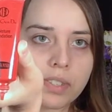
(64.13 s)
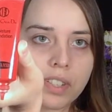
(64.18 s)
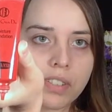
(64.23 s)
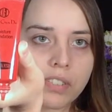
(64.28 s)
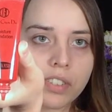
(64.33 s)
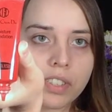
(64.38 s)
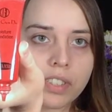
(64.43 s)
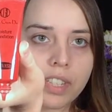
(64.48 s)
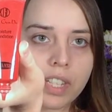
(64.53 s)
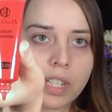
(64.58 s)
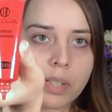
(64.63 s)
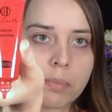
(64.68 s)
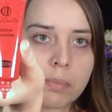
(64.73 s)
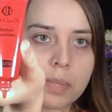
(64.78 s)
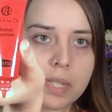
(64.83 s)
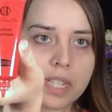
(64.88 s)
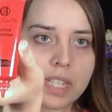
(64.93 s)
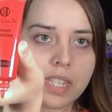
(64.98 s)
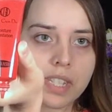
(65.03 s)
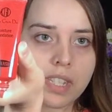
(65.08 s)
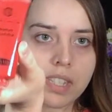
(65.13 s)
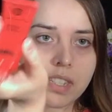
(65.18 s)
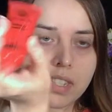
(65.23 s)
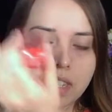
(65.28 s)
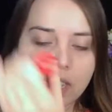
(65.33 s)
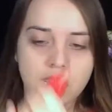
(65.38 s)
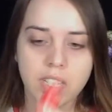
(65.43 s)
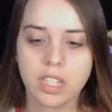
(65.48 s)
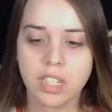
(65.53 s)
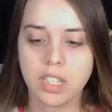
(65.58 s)
several times. It's
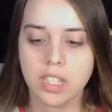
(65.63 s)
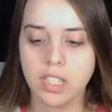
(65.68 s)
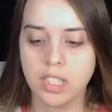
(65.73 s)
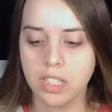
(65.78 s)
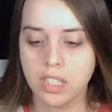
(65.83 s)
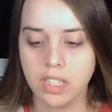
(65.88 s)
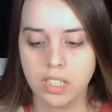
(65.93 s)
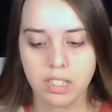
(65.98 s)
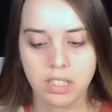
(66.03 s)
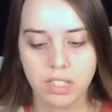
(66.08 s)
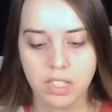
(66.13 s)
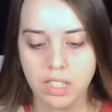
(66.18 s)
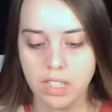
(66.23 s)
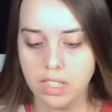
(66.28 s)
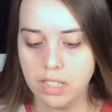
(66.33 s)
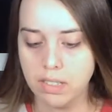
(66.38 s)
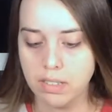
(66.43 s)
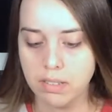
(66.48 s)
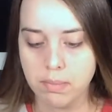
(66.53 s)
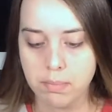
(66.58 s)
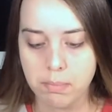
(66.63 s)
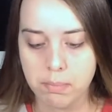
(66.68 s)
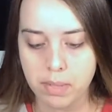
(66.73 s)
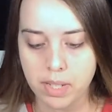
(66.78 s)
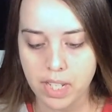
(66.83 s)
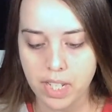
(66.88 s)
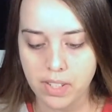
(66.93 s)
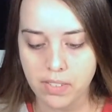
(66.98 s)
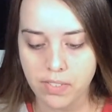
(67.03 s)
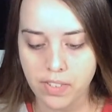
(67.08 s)
still
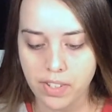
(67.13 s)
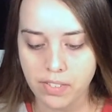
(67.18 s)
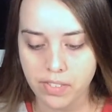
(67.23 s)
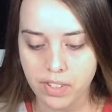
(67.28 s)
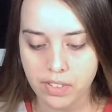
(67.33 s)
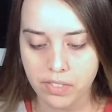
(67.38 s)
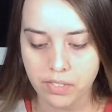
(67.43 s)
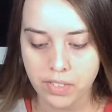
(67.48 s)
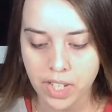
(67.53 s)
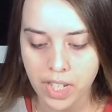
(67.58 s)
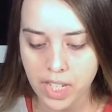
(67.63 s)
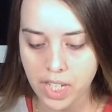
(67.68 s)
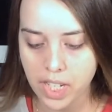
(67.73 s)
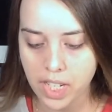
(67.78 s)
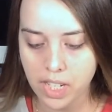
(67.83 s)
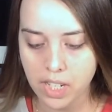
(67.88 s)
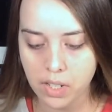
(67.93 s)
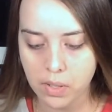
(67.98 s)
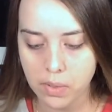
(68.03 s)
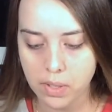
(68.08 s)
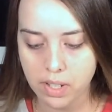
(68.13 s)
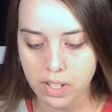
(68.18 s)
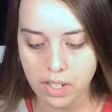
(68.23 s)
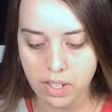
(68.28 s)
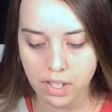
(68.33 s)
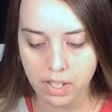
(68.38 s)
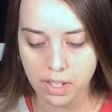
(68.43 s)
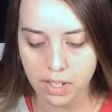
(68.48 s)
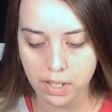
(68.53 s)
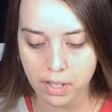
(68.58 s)
my favorite right now.
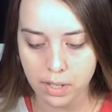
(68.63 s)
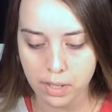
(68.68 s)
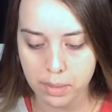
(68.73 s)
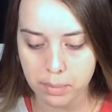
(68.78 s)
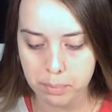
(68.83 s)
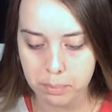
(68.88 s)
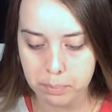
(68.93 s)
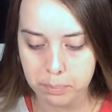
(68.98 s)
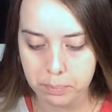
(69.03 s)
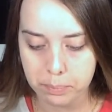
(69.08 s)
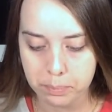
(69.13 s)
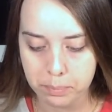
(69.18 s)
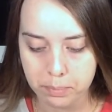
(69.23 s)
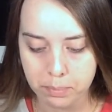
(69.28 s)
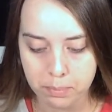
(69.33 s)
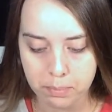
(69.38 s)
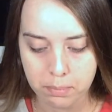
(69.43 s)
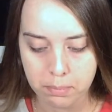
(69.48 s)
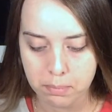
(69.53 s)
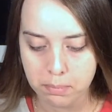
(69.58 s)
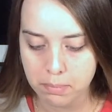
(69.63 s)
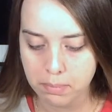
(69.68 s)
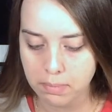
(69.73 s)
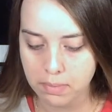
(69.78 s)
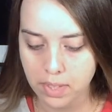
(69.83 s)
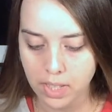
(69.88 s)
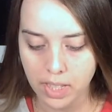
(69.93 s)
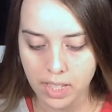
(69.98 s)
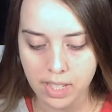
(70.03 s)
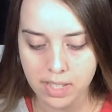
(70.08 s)

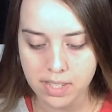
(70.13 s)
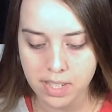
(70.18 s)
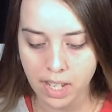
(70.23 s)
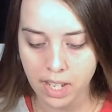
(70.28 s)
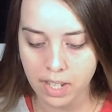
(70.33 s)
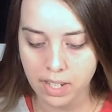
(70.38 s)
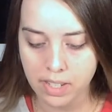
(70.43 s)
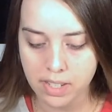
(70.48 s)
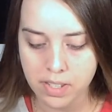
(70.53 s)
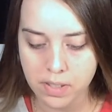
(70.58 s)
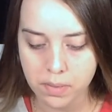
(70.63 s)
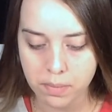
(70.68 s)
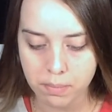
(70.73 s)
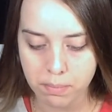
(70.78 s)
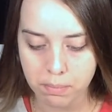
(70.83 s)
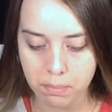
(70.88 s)
Like I said, it's